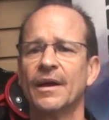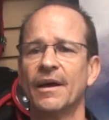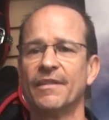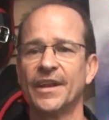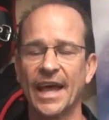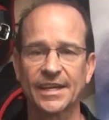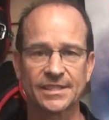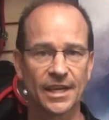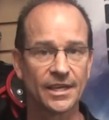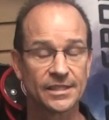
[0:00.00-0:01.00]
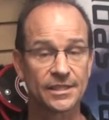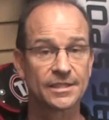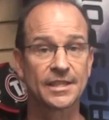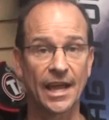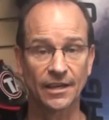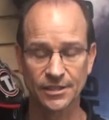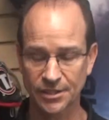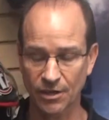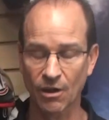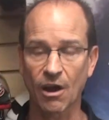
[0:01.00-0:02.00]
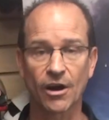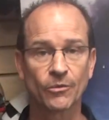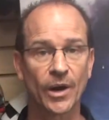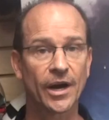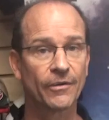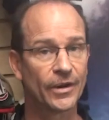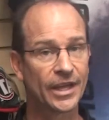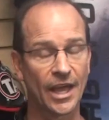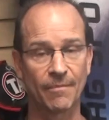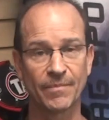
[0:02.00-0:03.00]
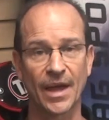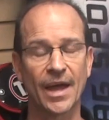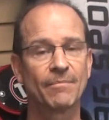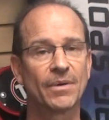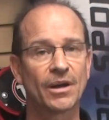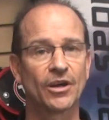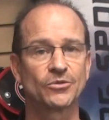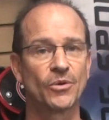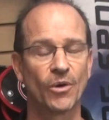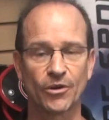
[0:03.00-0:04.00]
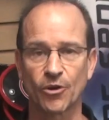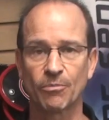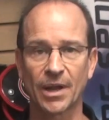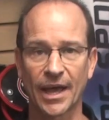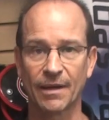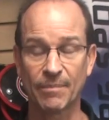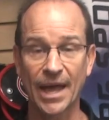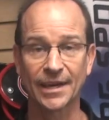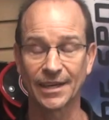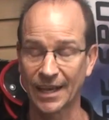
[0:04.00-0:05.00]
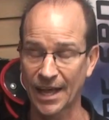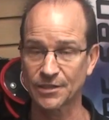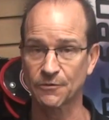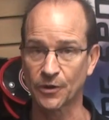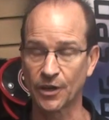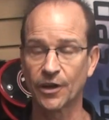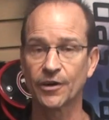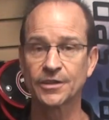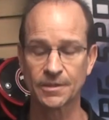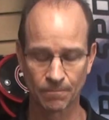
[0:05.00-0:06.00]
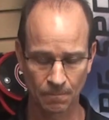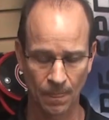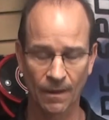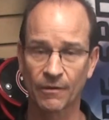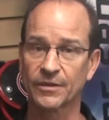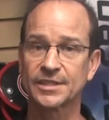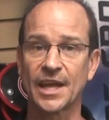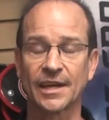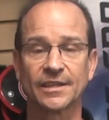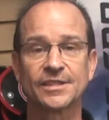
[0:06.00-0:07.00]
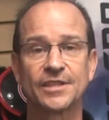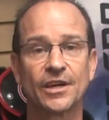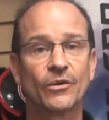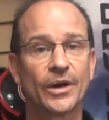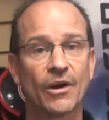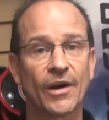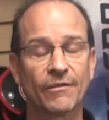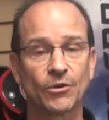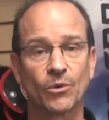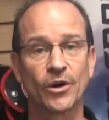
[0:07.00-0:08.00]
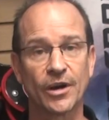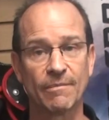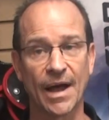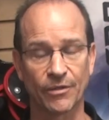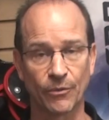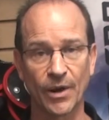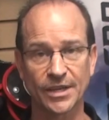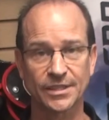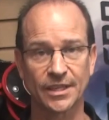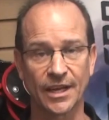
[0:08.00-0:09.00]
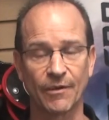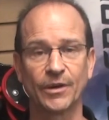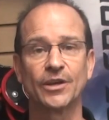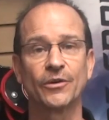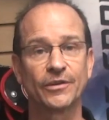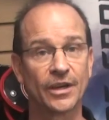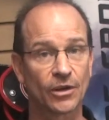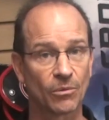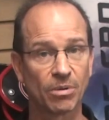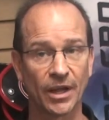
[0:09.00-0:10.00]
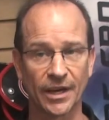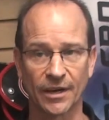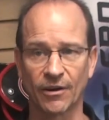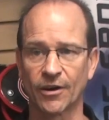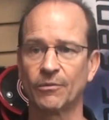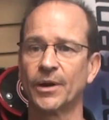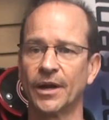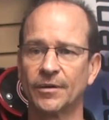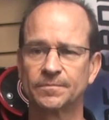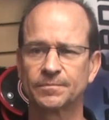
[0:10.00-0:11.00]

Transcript: The next thing is stainless steel hardware. We kept that because we want your pad to last for years. Stainless steel, we don't have to worry about the rusting that we do with nickel-plated hardware.